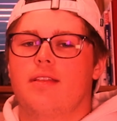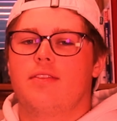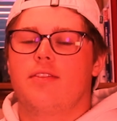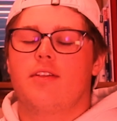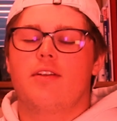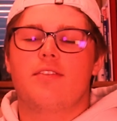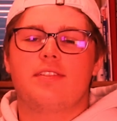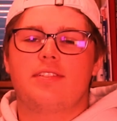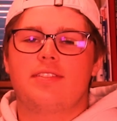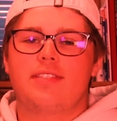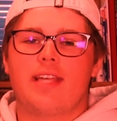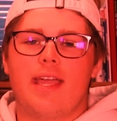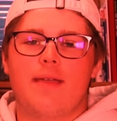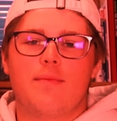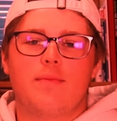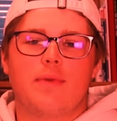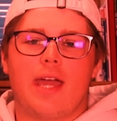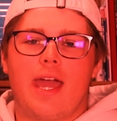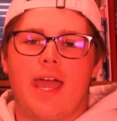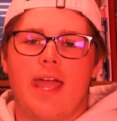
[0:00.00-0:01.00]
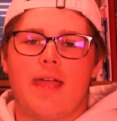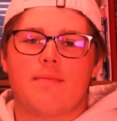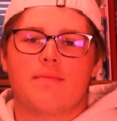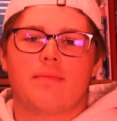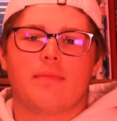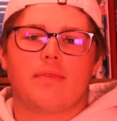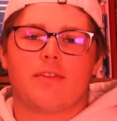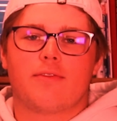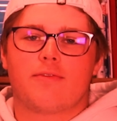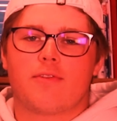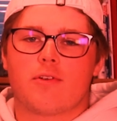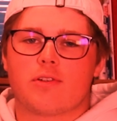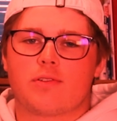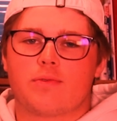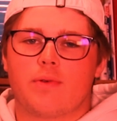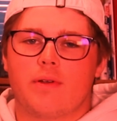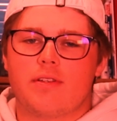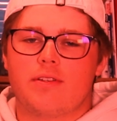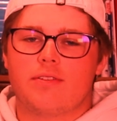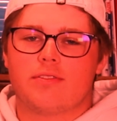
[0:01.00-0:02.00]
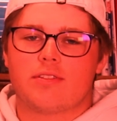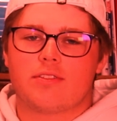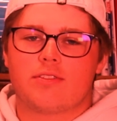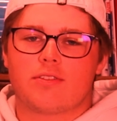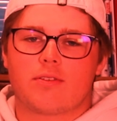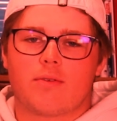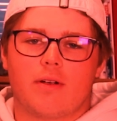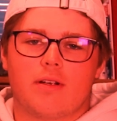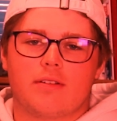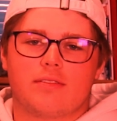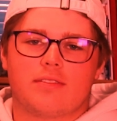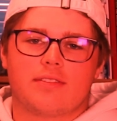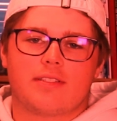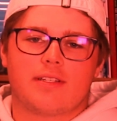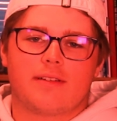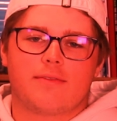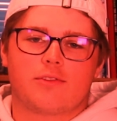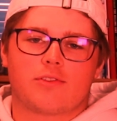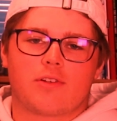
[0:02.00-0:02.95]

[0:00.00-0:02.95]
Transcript: They're the same game, the first one uses squares instead of